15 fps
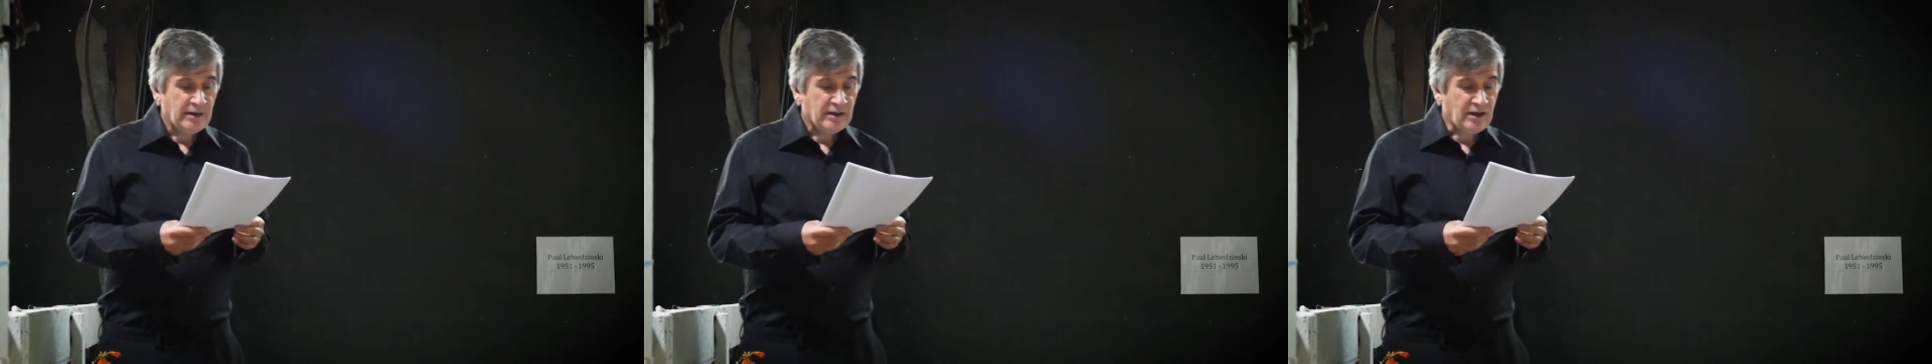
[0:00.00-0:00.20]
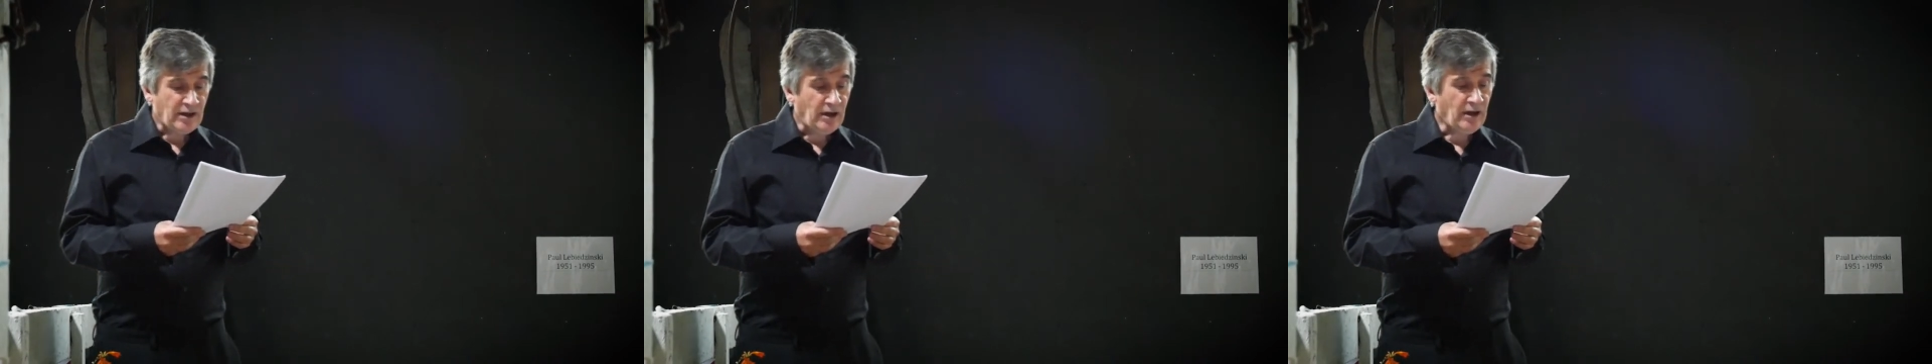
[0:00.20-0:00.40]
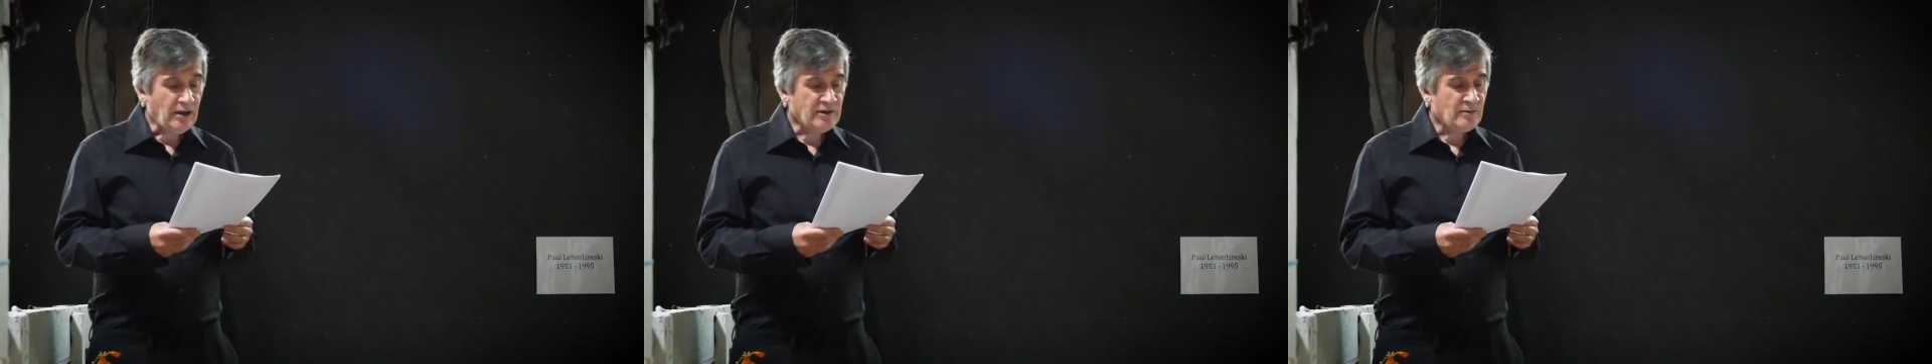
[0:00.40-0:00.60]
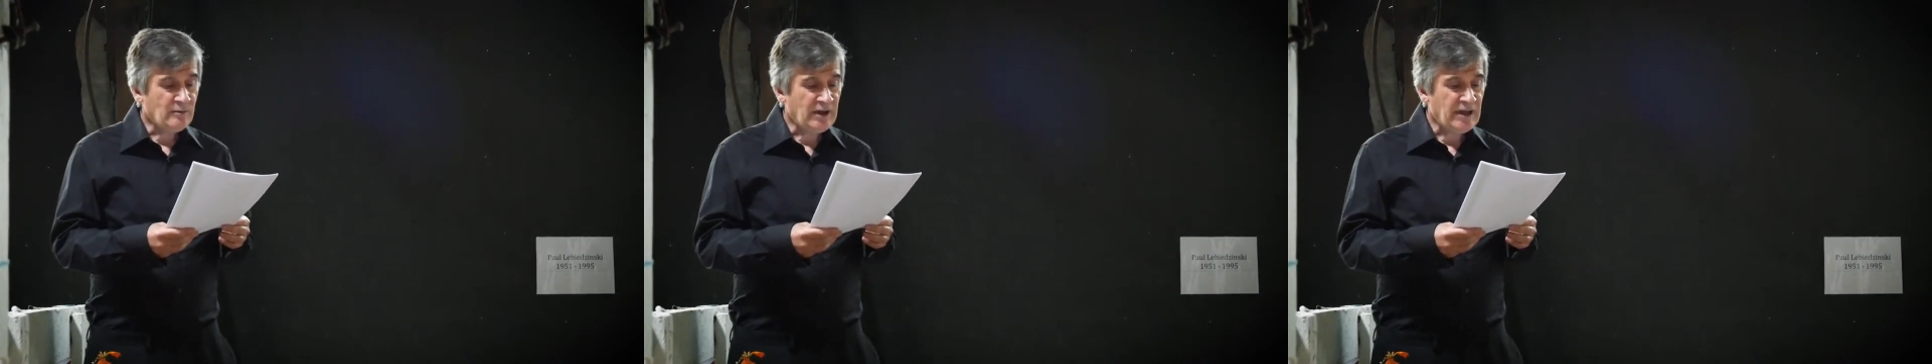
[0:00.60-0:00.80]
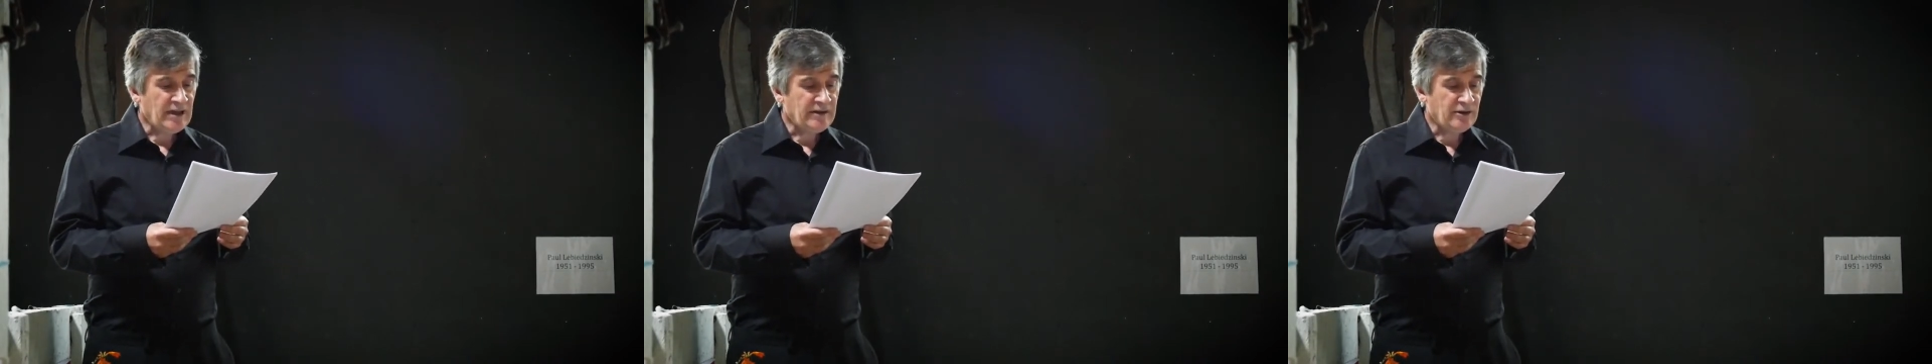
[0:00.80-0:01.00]
cart
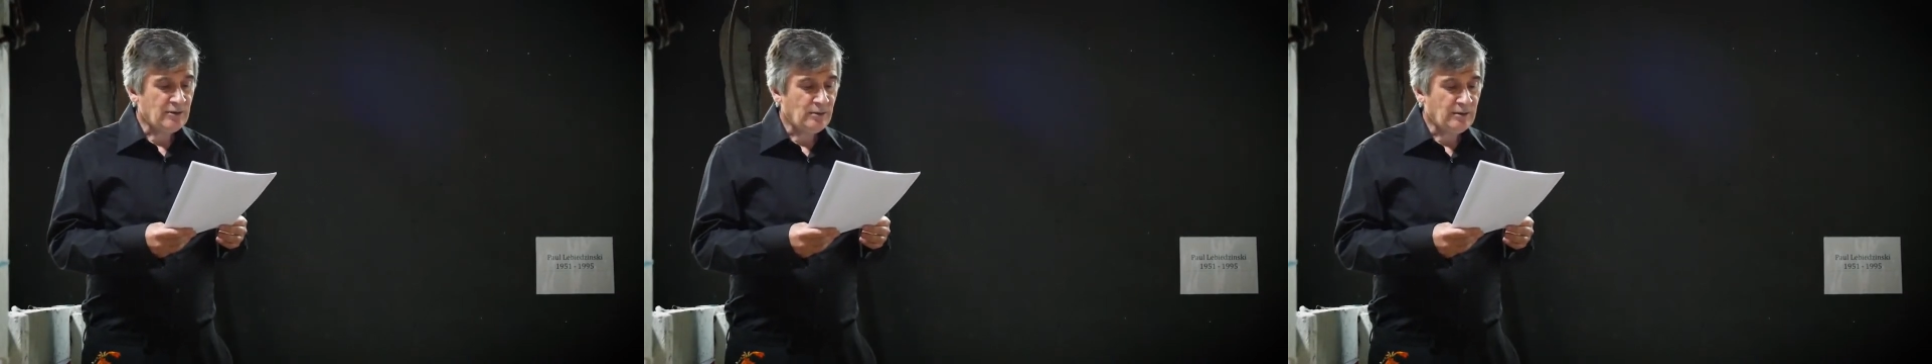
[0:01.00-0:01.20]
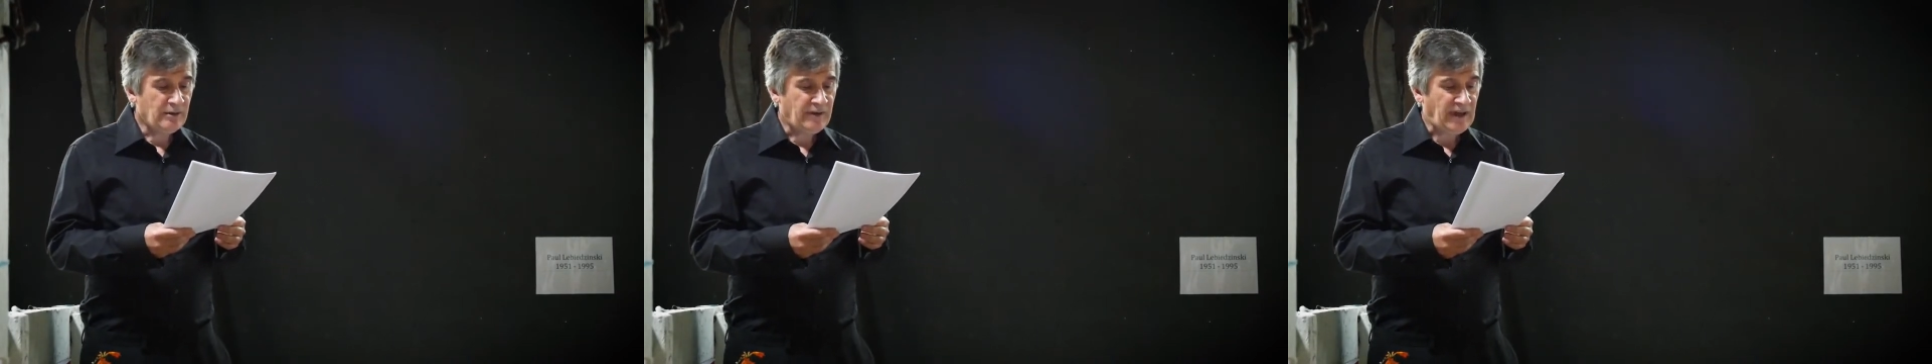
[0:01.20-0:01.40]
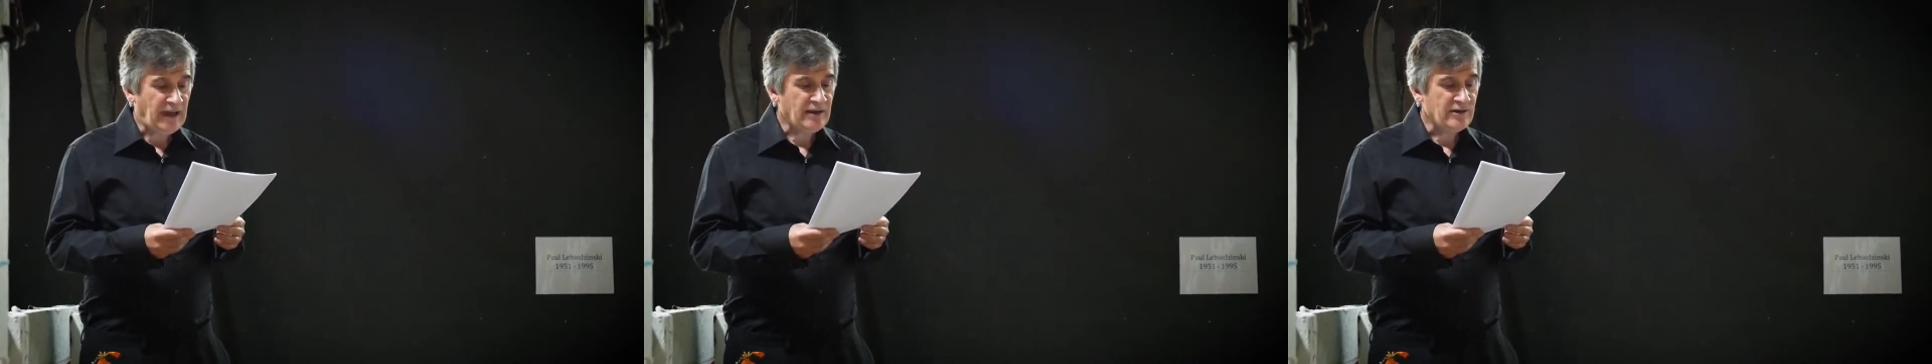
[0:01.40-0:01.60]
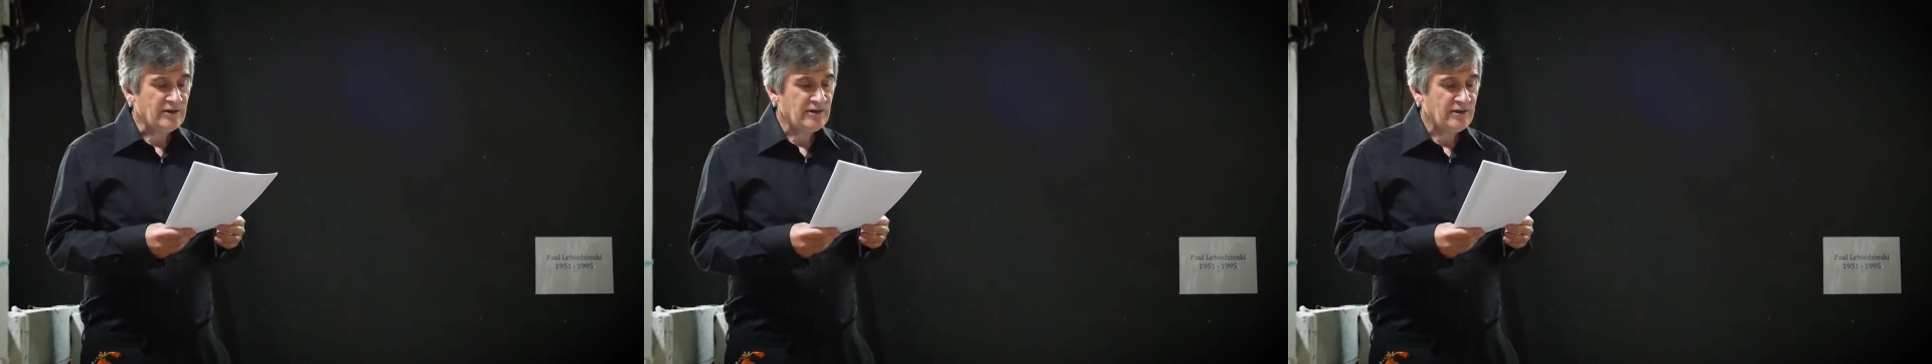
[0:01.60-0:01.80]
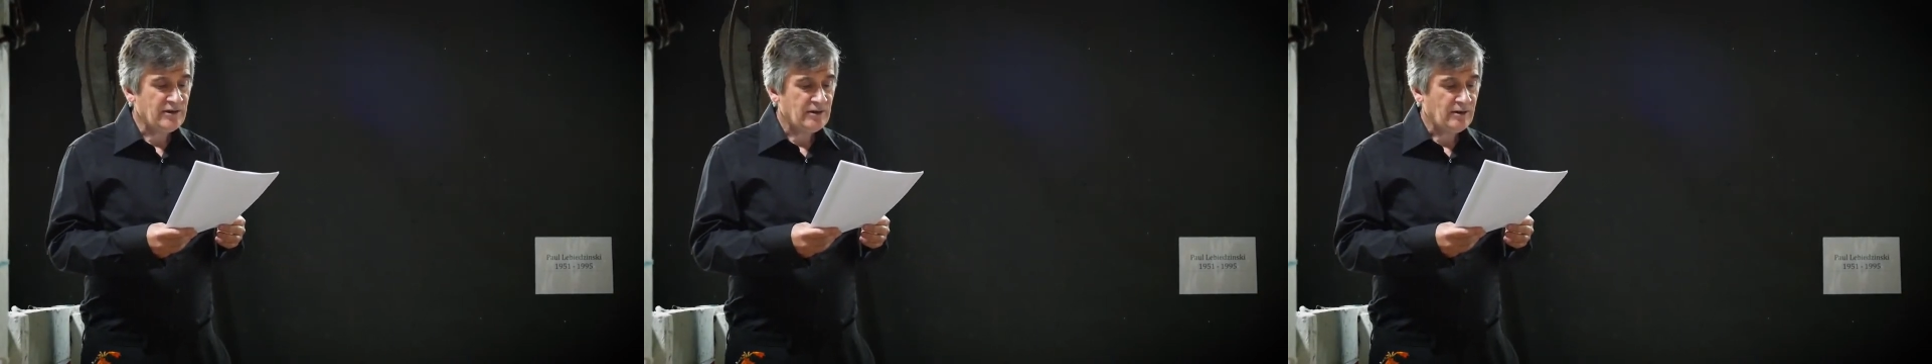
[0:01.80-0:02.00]
away the old
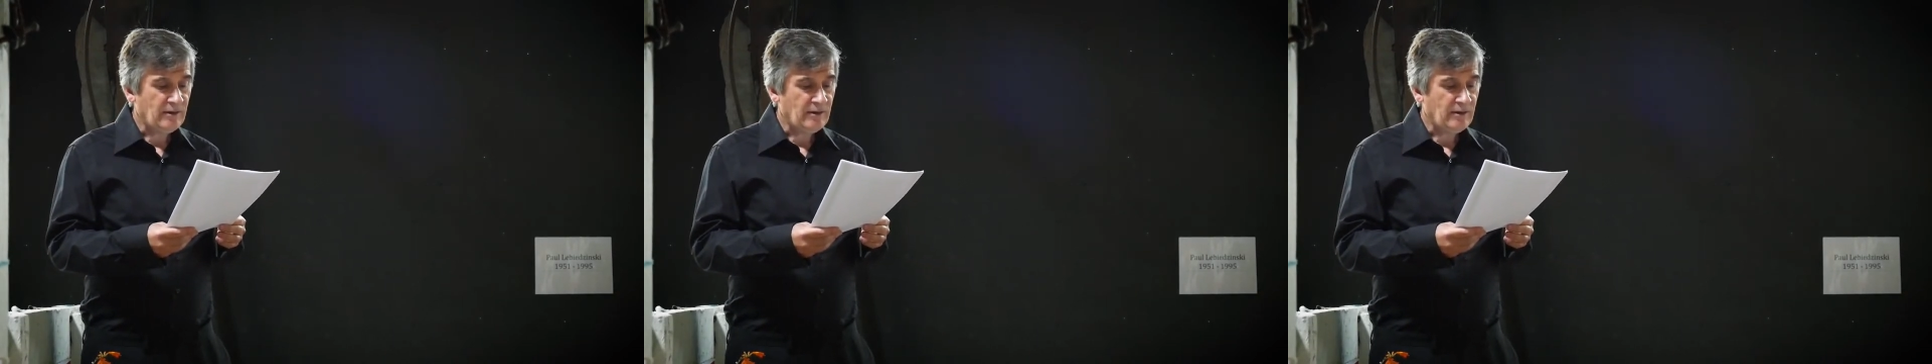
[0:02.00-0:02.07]
thatch